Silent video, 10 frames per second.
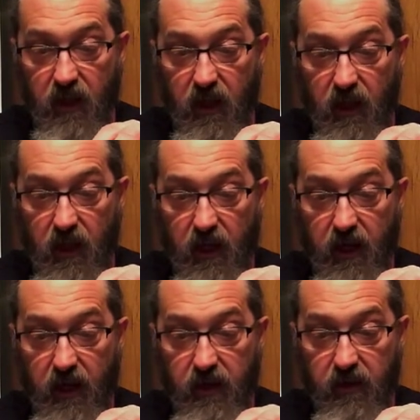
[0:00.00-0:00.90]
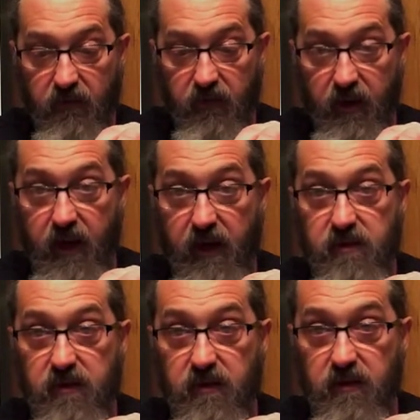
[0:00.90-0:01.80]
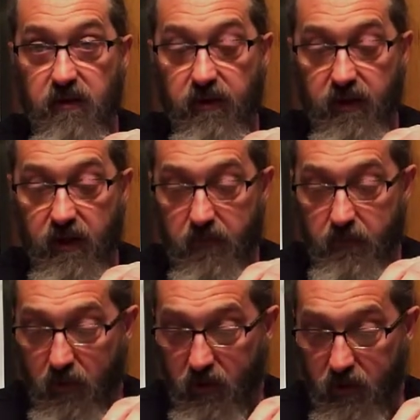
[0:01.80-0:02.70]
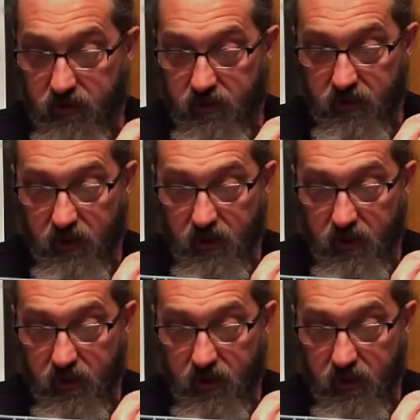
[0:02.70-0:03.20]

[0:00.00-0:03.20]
a lot of nice little thin parts.